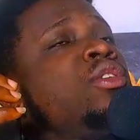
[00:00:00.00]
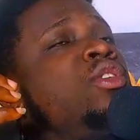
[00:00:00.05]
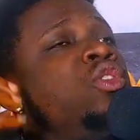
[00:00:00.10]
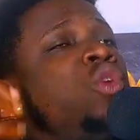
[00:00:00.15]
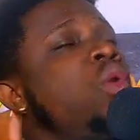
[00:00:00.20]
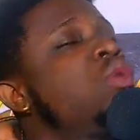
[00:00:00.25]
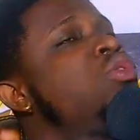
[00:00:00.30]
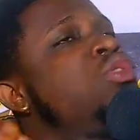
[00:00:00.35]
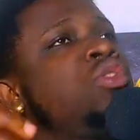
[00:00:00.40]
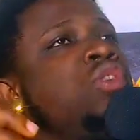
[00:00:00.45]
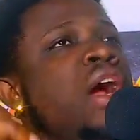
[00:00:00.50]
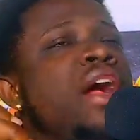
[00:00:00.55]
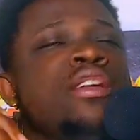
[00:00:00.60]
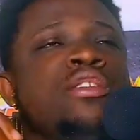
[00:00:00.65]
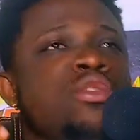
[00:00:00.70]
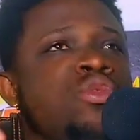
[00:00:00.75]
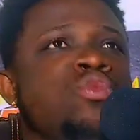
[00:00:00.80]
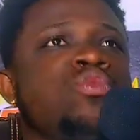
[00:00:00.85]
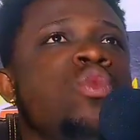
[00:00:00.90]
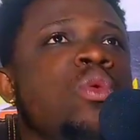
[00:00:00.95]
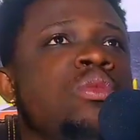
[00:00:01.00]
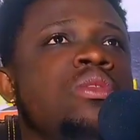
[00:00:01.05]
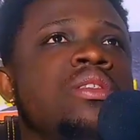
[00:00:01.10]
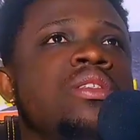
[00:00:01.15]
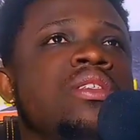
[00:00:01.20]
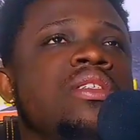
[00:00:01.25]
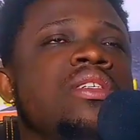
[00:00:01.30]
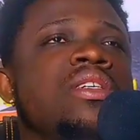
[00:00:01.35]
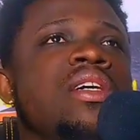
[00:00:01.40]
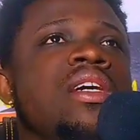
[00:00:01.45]
don't try to
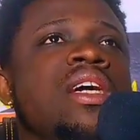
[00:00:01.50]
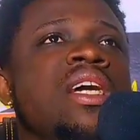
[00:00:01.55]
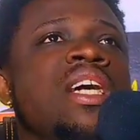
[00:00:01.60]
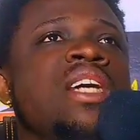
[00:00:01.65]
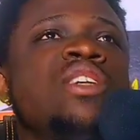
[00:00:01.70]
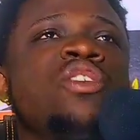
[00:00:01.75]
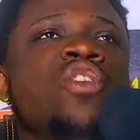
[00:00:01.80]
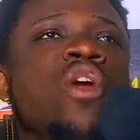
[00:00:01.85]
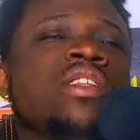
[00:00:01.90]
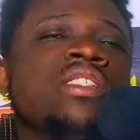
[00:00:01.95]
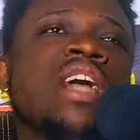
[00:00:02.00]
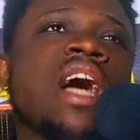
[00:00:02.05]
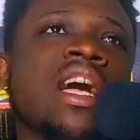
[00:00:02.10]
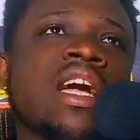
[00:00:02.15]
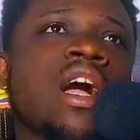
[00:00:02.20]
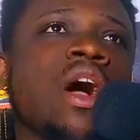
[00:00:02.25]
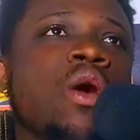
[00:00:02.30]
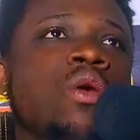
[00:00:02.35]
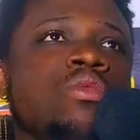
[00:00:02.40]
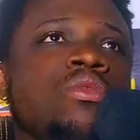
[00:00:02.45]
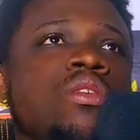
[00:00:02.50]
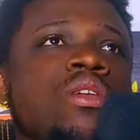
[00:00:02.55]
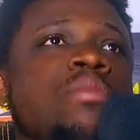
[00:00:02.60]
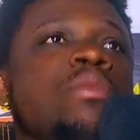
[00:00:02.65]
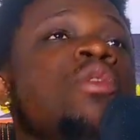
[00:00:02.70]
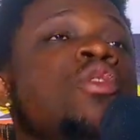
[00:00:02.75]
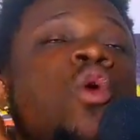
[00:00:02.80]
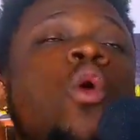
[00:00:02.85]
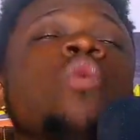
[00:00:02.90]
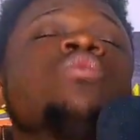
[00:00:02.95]
what create accounts,
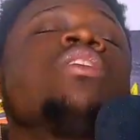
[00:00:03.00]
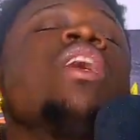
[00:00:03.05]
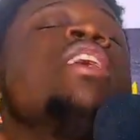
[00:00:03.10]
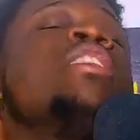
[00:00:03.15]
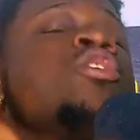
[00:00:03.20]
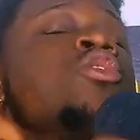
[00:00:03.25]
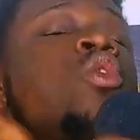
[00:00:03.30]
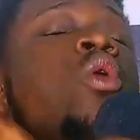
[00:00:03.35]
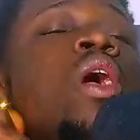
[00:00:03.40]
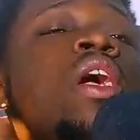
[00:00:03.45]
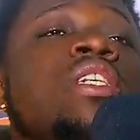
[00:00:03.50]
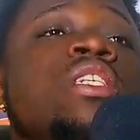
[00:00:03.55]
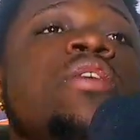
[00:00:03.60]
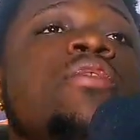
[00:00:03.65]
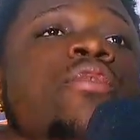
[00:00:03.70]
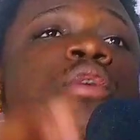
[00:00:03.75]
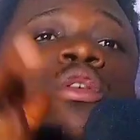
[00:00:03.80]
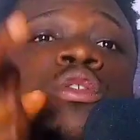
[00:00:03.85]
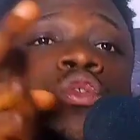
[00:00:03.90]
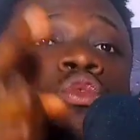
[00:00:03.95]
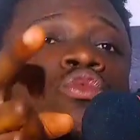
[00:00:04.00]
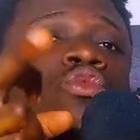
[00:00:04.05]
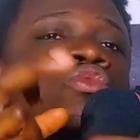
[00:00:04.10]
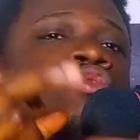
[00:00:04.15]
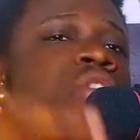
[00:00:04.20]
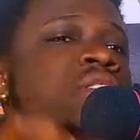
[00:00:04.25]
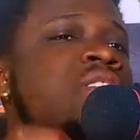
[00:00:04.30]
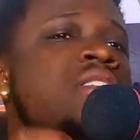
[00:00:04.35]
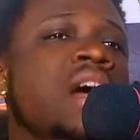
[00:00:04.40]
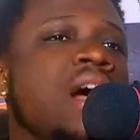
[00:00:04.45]
because it's not easy for you
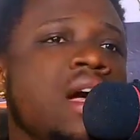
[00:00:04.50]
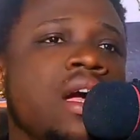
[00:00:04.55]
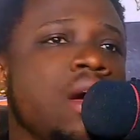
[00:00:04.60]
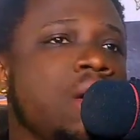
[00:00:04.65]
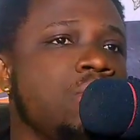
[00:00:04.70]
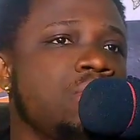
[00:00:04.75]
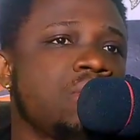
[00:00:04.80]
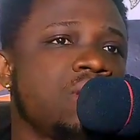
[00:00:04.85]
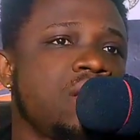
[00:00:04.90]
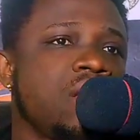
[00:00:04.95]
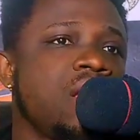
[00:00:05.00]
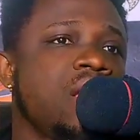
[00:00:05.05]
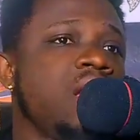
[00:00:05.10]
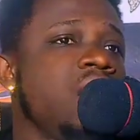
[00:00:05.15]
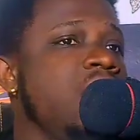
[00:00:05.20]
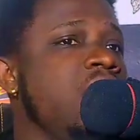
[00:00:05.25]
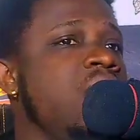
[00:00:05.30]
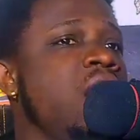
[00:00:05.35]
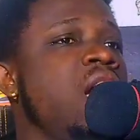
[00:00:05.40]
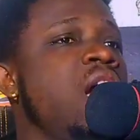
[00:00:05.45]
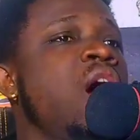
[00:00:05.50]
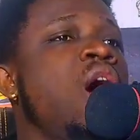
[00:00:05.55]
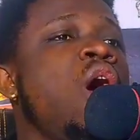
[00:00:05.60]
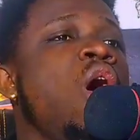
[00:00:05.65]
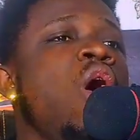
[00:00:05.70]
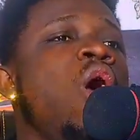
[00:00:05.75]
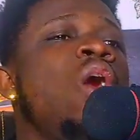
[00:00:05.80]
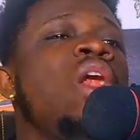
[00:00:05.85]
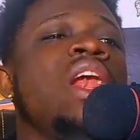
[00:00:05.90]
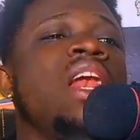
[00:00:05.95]
to create the account.
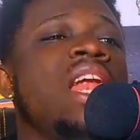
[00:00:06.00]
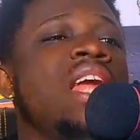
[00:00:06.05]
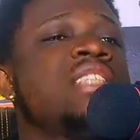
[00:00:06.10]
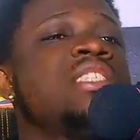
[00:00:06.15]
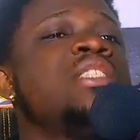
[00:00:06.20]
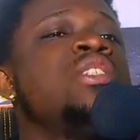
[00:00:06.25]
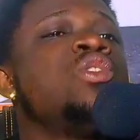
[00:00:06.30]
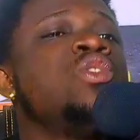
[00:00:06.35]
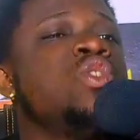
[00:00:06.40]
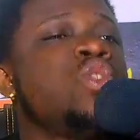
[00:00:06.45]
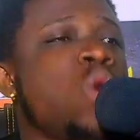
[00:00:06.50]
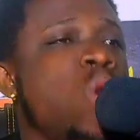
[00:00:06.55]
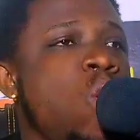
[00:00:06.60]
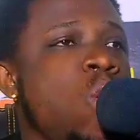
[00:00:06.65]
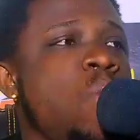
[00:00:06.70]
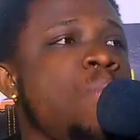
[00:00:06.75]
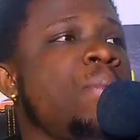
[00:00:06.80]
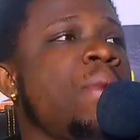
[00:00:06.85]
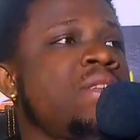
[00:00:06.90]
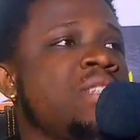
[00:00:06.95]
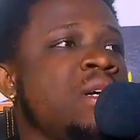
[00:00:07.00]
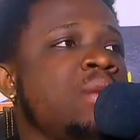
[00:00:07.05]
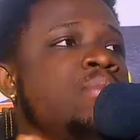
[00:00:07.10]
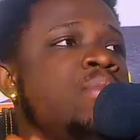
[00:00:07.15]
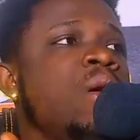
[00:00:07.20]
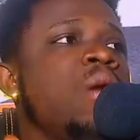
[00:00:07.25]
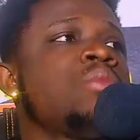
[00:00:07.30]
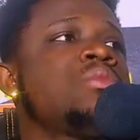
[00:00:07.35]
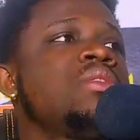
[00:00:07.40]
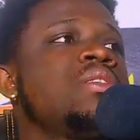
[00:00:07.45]
unless you know much
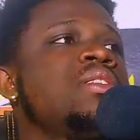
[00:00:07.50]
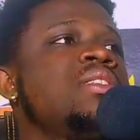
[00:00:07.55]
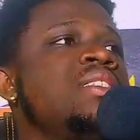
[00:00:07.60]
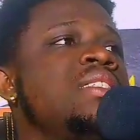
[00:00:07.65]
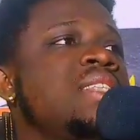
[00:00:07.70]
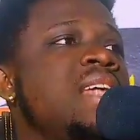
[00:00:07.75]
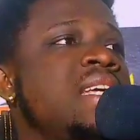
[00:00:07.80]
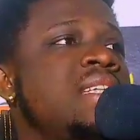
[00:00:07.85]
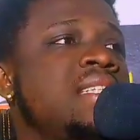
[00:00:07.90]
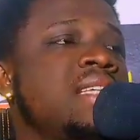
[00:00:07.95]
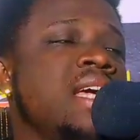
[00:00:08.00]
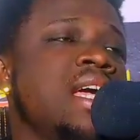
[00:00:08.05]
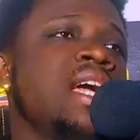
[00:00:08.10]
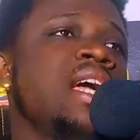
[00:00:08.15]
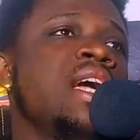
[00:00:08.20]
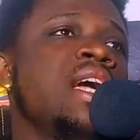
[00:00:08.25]
about this